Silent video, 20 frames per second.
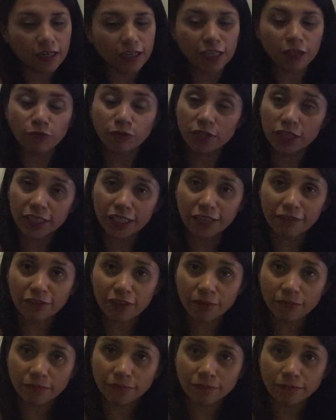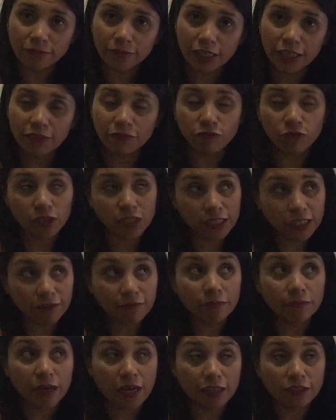It will
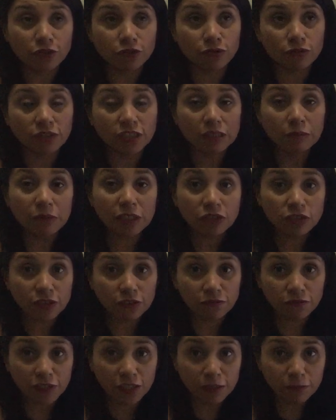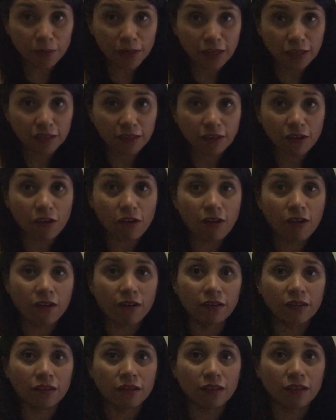give my students immediate feedback
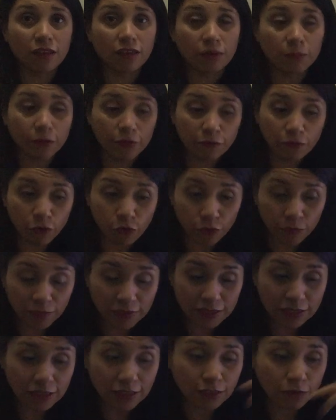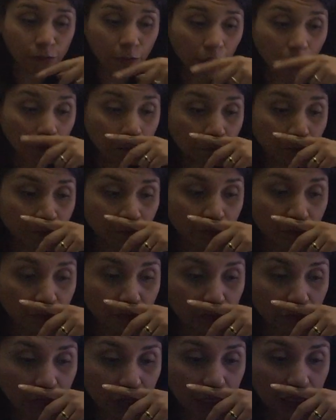on their performance as well,
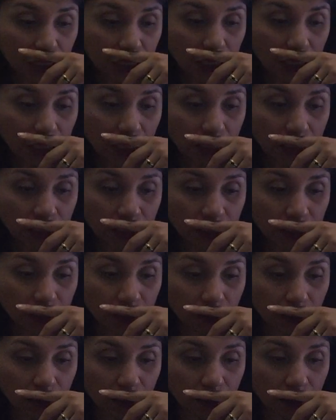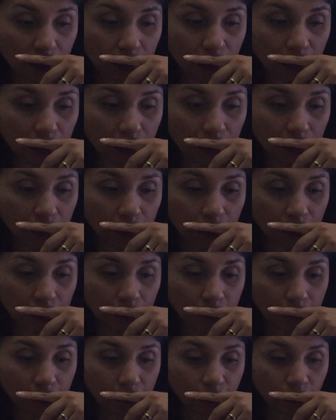and
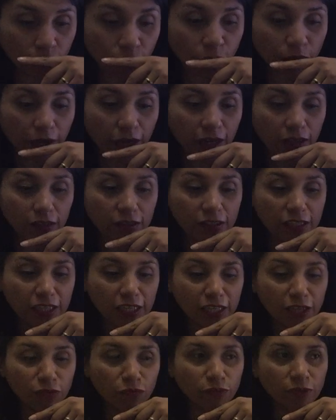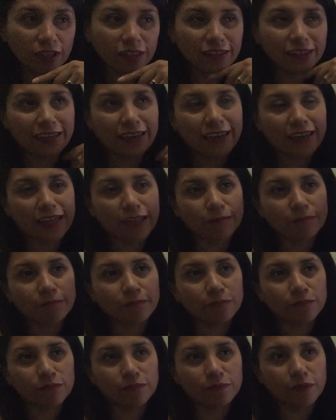well, it will help
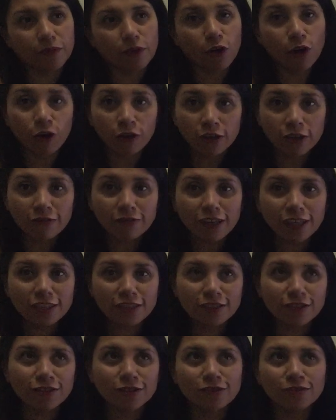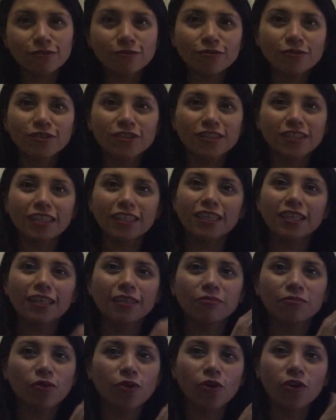all of us to
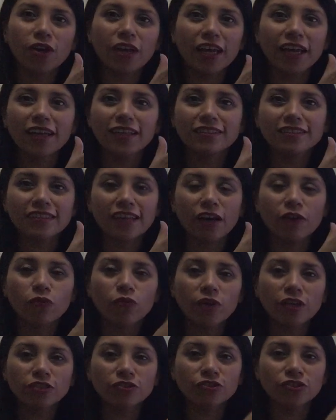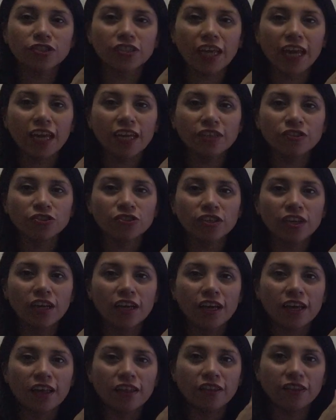see more or less at which stage
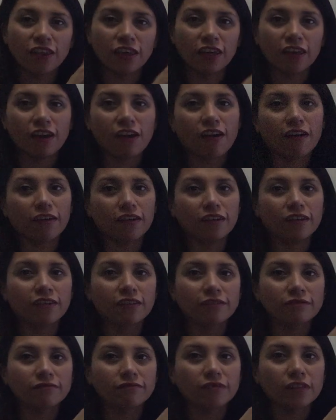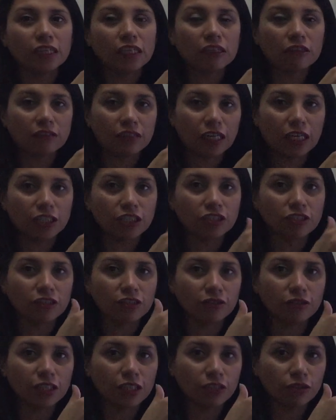they are in
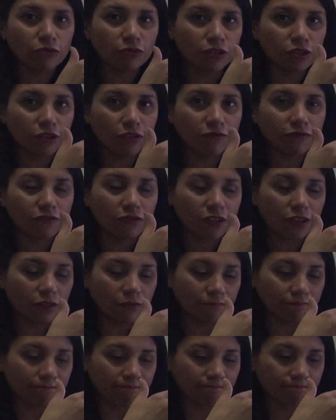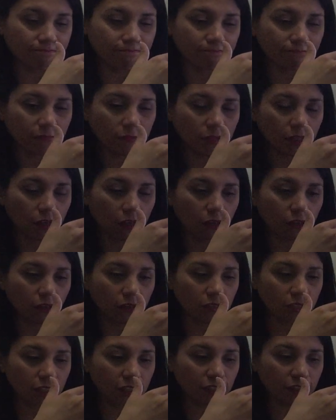connection to the use of
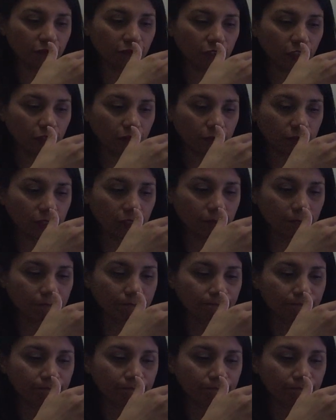causative verbs.